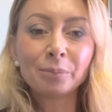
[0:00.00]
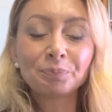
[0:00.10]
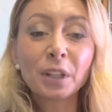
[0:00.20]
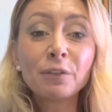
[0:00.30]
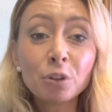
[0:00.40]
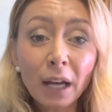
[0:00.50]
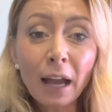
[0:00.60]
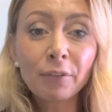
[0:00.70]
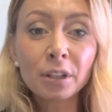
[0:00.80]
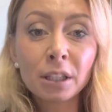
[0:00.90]
If you
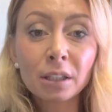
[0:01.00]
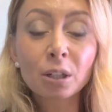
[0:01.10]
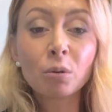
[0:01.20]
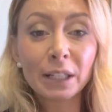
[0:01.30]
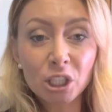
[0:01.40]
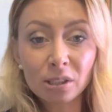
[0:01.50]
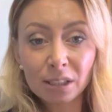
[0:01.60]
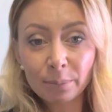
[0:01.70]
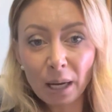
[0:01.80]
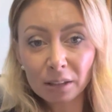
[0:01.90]
have any
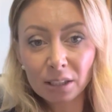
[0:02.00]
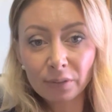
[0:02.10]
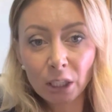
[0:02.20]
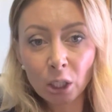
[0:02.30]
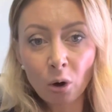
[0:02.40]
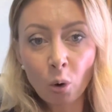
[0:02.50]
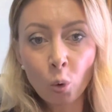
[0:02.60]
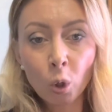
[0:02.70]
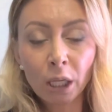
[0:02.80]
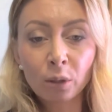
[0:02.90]
questions about this video,
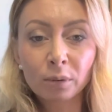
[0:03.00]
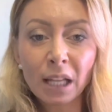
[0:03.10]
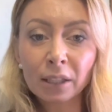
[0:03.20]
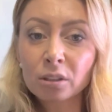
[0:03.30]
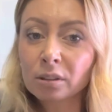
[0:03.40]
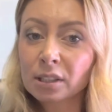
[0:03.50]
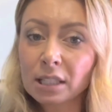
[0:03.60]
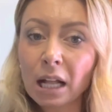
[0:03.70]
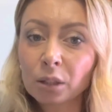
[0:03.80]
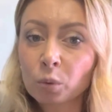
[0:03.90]
or you would like to
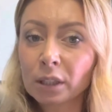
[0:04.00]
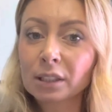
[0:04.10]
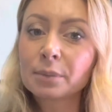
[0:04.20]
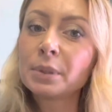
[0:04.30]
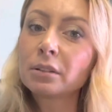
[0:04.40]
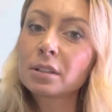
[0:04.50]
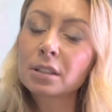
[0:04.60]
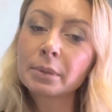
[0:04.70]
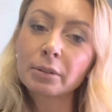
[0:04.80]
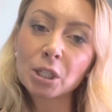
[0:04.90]
consult with an
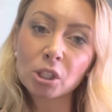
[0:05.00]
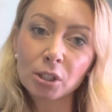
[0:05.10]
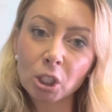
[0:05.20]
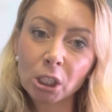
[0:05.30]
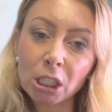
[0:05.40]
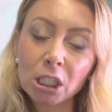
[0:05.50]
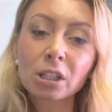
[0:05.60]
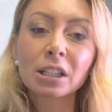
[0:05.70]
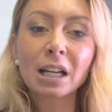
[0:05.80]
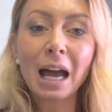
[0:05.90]
experienced immigration attorney, you
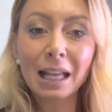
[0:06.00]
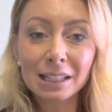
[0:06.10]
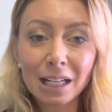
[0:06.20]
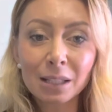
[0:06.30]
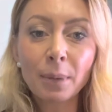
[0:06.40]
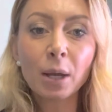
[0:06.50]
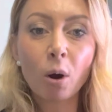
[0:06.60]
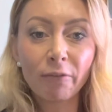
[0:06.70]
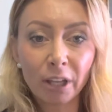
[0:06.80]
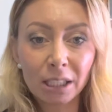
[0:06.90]
can contact my
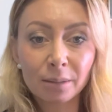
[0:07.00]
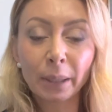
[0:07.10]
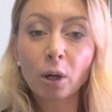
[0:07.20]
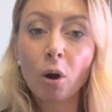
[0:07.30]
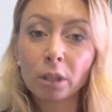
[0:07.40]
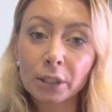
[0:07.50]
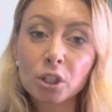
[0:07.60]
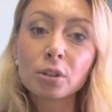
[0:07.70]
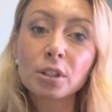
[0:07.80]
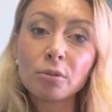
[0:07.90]
office by calling
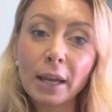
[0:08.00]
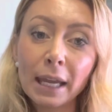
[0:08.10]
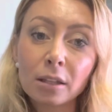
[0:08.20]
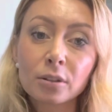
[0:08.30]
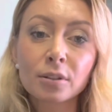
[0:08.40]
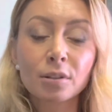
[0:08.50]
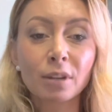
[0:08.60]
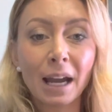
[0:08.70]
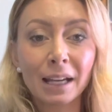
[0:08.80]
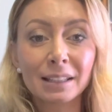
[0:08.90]

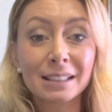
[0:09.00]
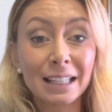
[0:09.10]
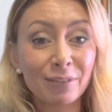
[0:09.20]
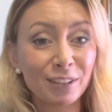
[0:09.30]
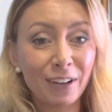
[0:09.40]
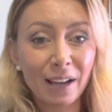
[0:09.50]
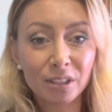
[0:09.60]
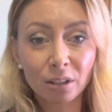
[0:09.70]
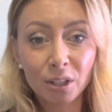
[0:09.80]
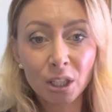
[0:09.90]

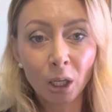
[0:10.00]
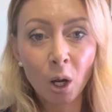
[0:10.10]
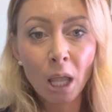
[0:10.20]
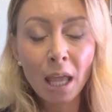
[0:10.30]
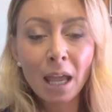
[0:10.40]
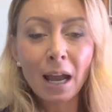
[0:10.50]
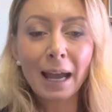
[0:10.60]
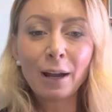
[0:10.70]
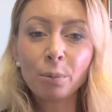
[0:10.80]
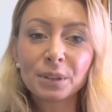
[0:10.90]
228-229-7500.
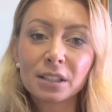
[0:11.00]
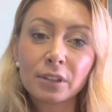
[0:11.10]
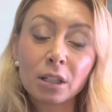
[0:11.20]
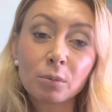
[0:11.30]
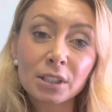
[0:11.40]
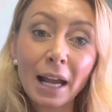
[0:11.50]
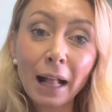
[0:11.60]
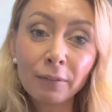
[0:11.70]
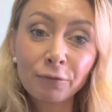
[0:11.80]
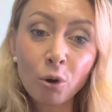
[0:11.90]
I hope this video was
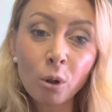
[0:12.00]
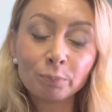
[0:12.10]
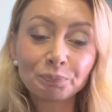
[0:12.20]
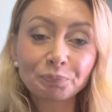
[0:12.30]
helpful.